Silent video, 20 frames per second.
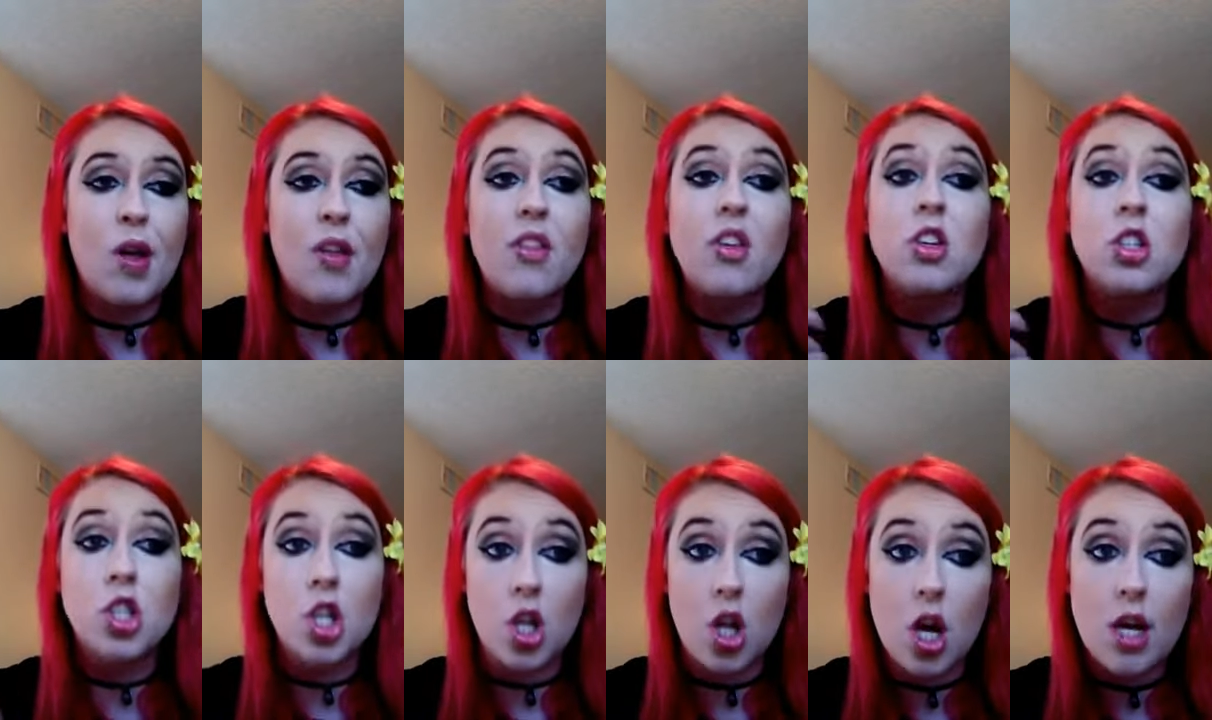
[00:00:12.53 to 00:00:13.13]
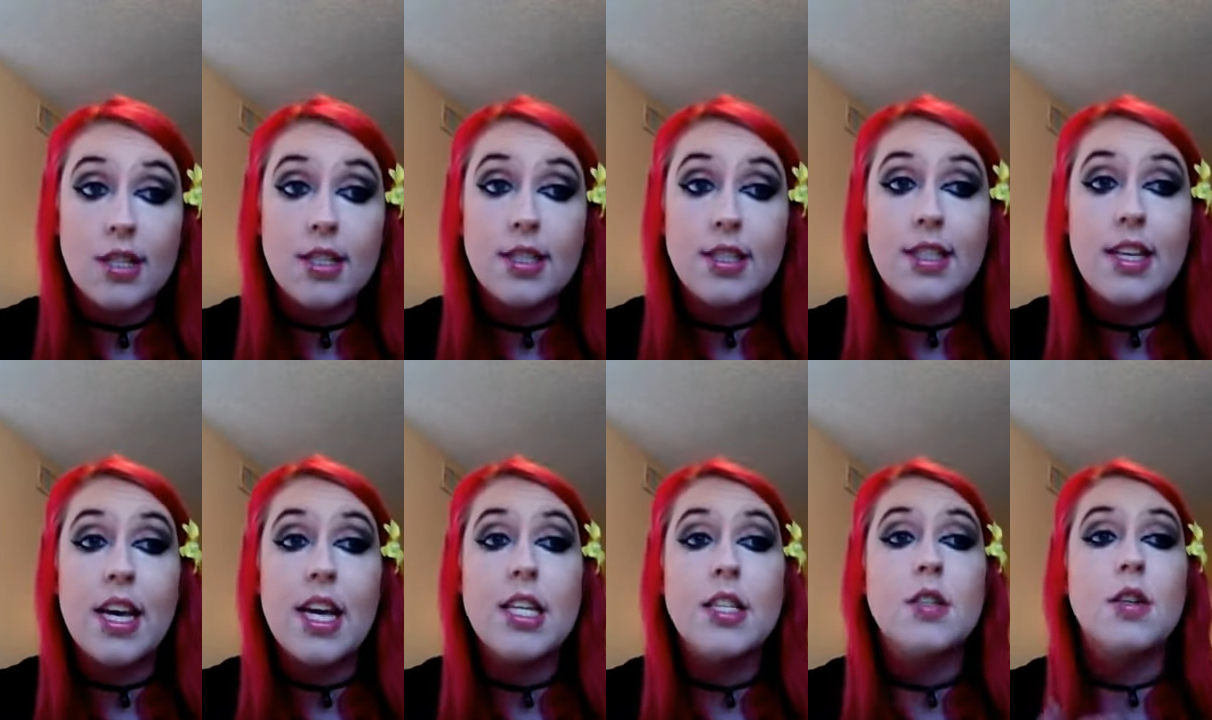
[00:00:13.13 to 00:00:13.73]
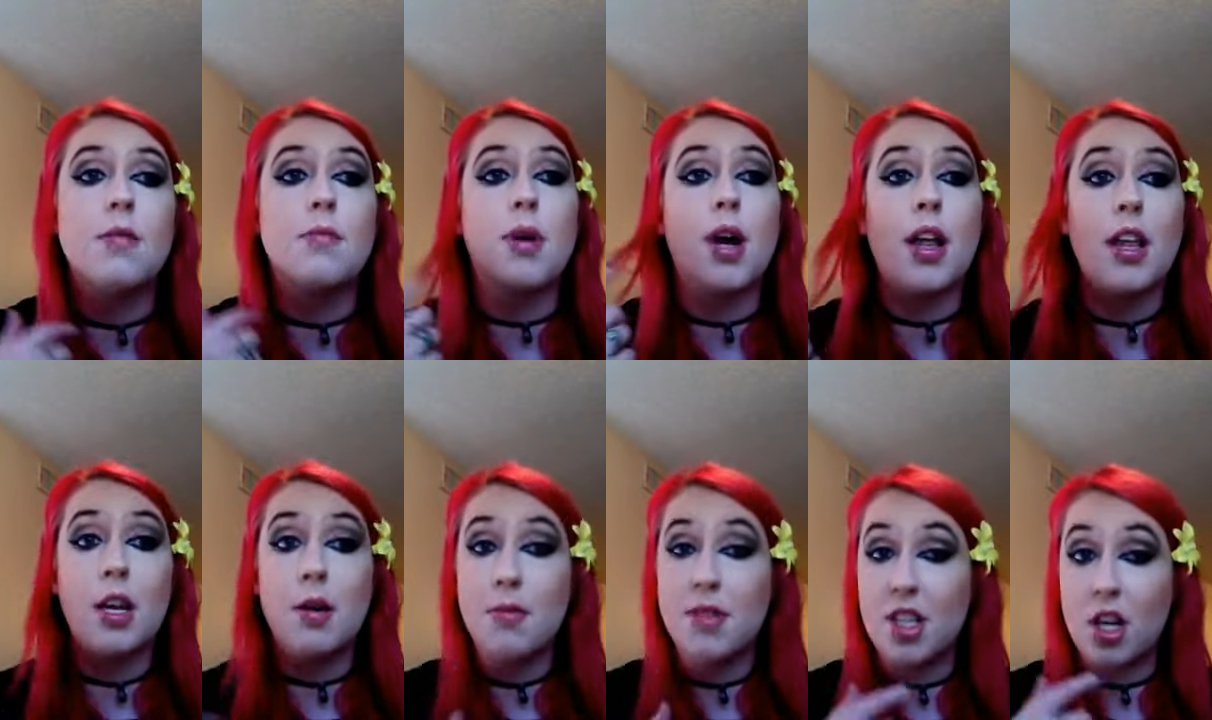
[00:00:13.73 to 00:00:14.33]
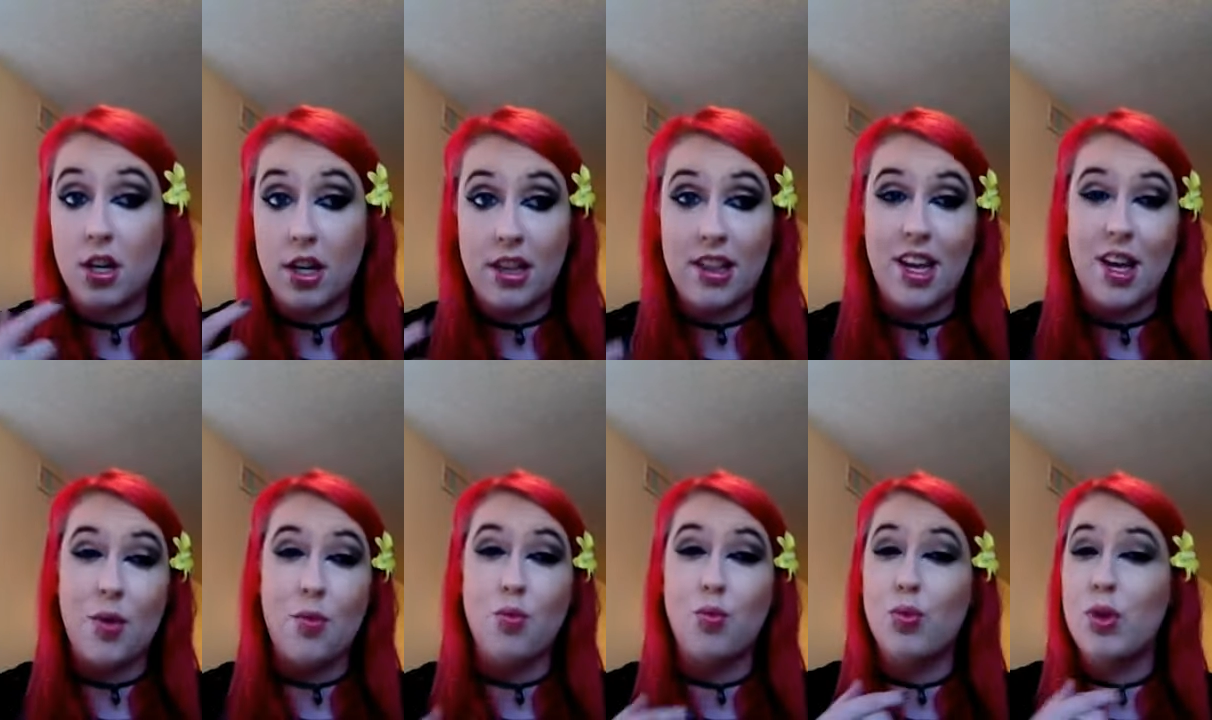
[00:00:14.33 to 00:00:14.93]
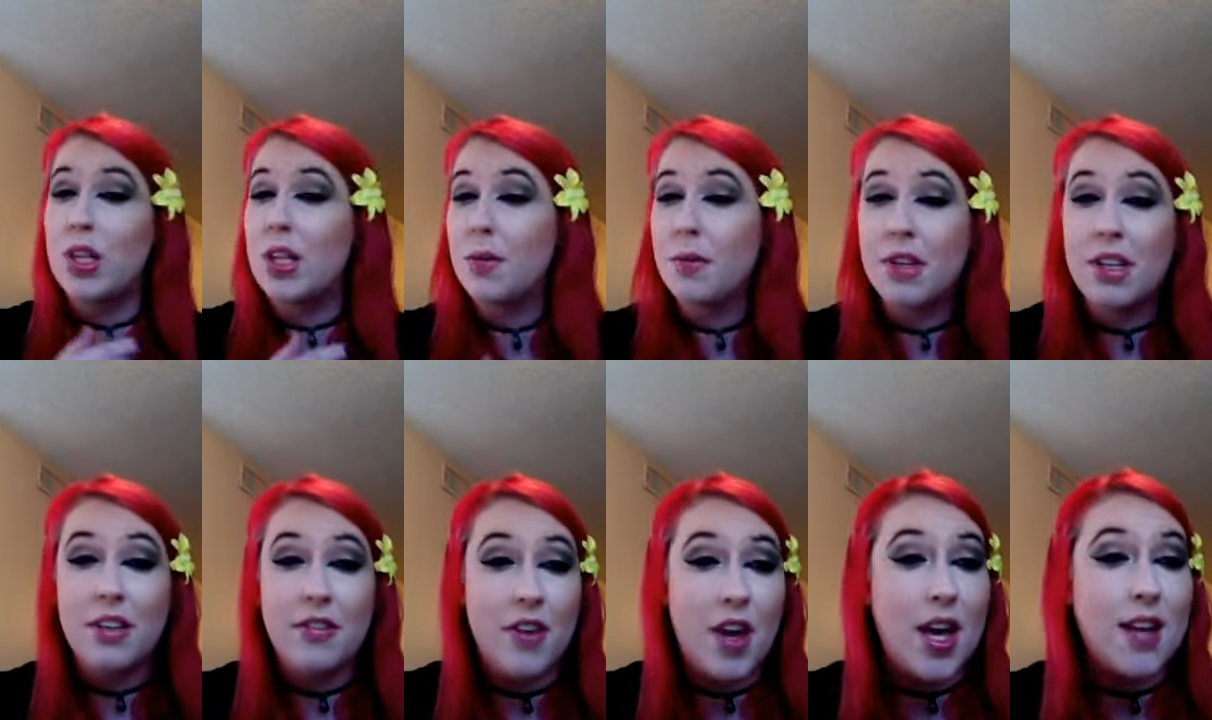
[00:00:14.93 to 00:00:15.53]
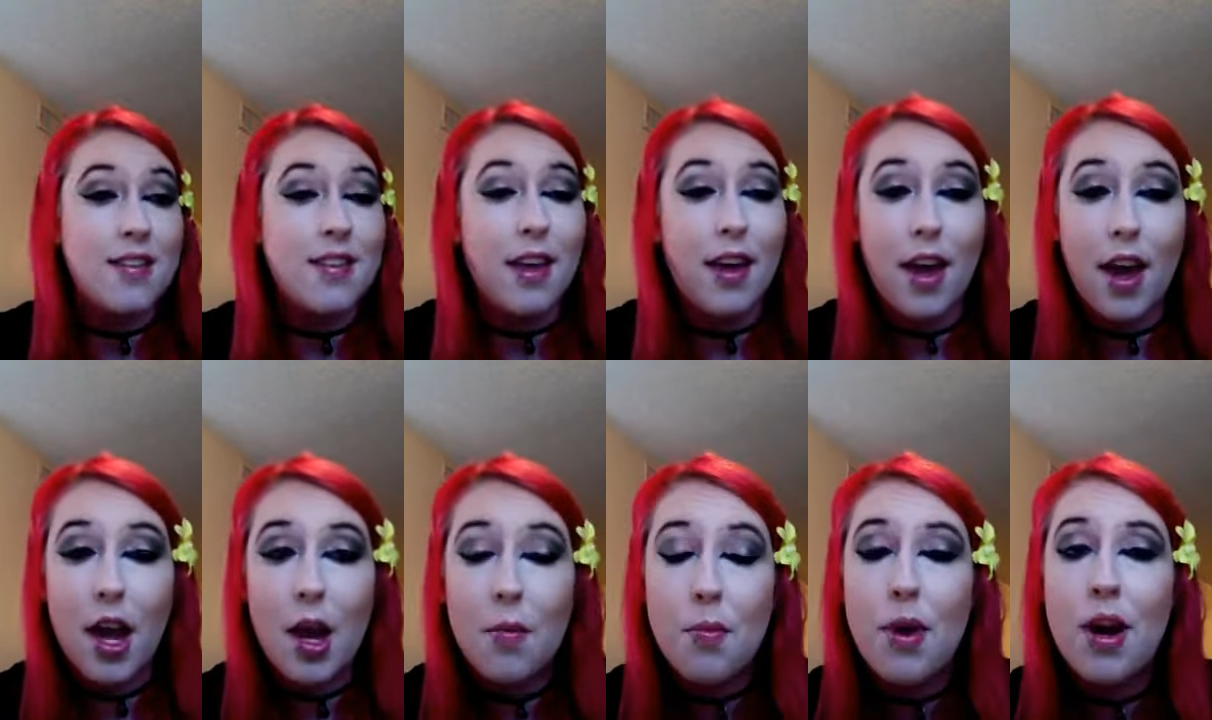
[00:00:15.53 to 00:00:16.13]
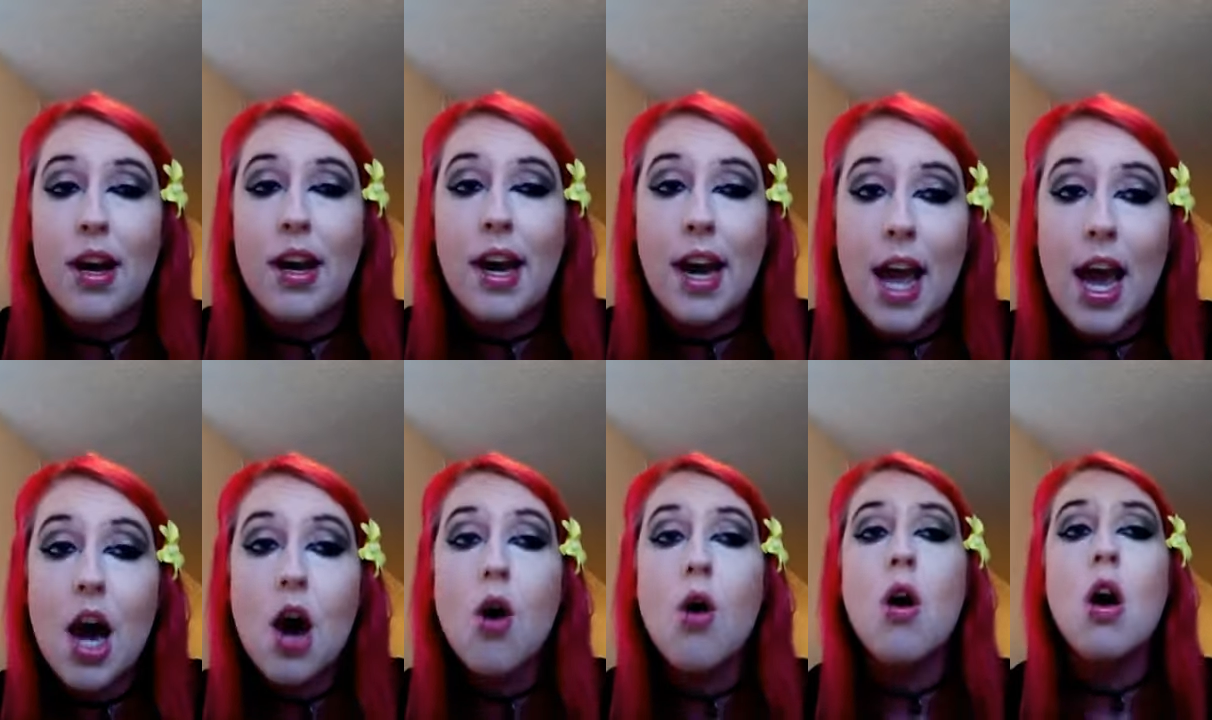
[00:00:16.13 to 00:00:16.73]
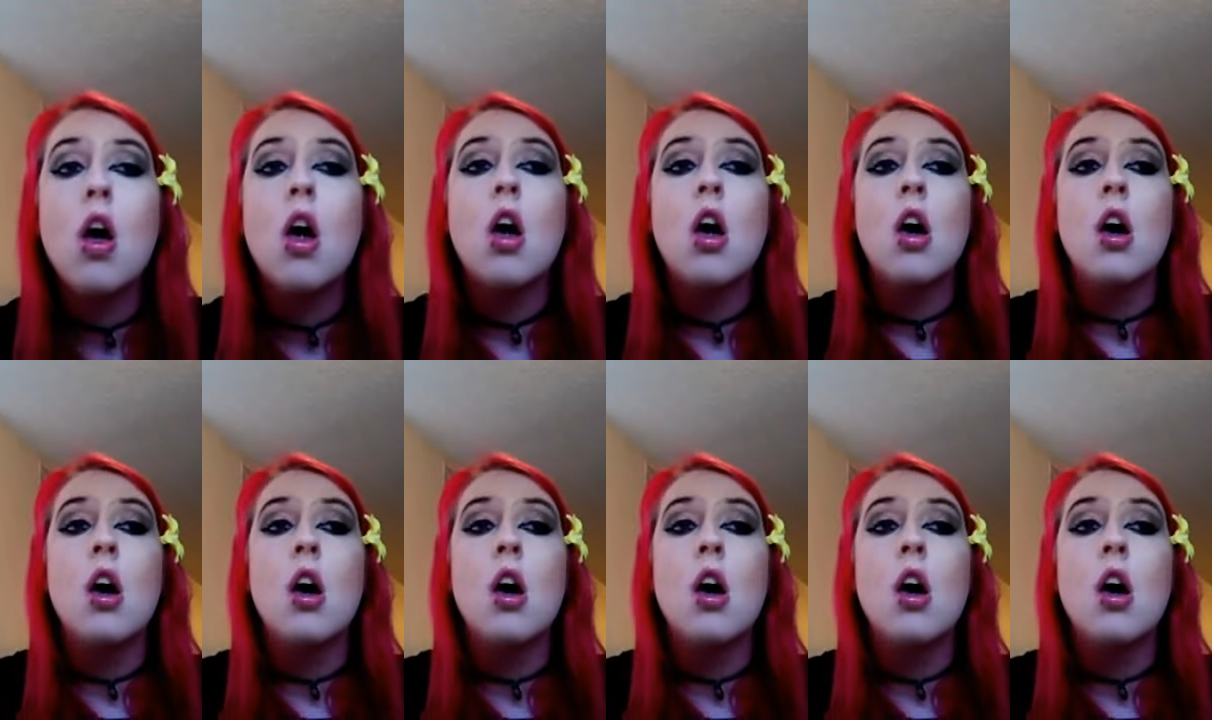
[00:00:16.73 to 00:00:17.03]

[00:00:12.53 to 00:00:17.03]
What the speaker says: There's a lot to say, so I'm probably going to be talking like really, really fast like I am right now,